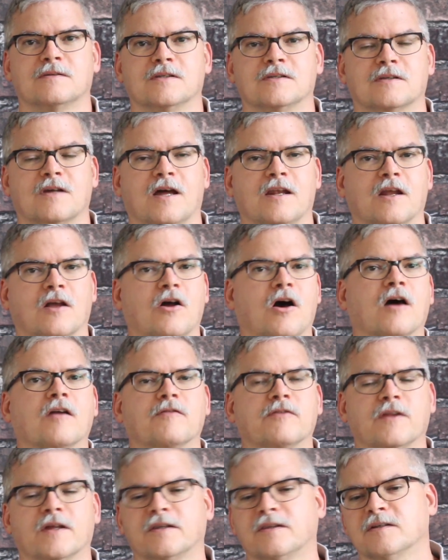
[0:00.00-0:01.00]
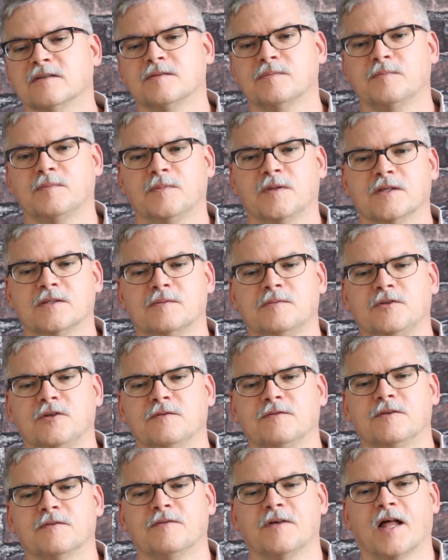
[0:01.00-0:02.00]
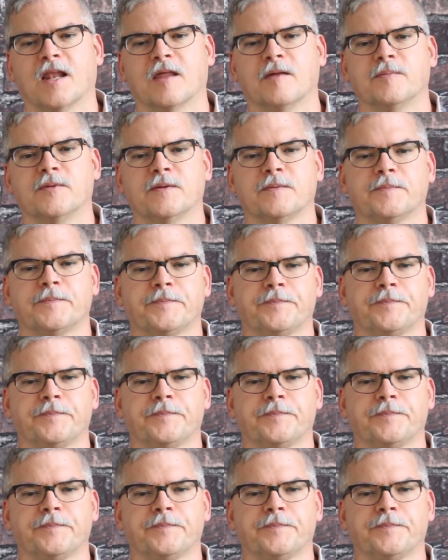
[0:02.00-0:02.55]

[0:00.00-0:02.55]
this kind of conflict that's, that you've developed.